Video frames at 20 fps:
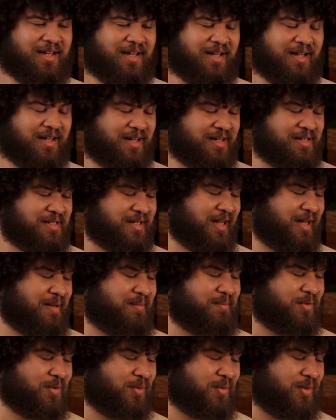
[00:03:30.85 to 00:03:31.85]
and
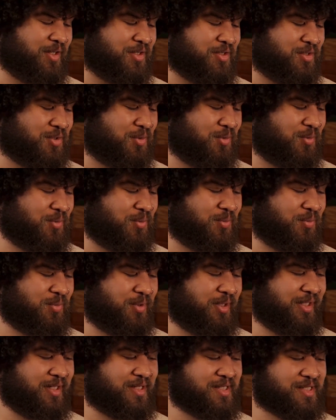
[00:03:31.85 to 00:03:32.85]
I'm going to
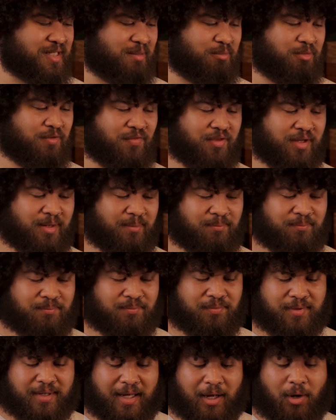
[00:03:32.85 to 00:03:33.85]
read some of them.
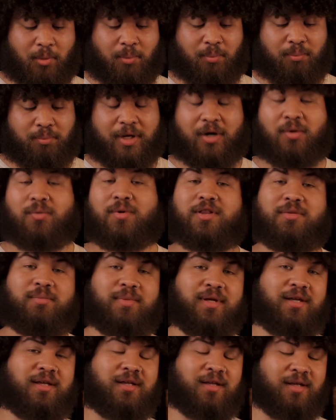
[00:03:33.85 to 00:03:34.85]
Now, bear with
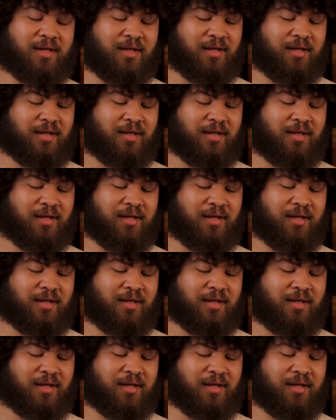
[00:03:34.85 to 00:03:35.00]
me.